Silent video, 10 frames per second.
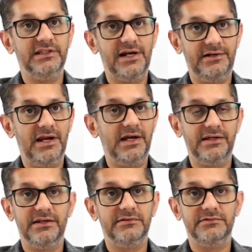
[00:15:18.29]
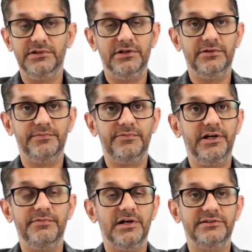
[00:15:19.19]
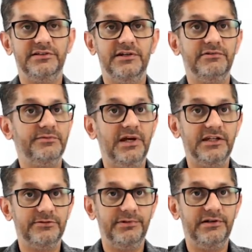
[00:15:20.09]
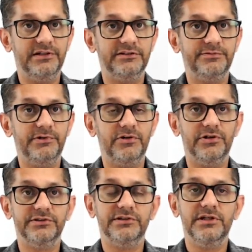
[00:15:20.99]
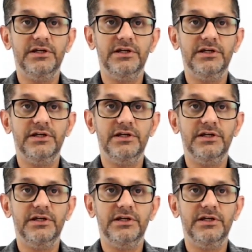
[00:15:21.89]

That I can pretty much say with my experience, because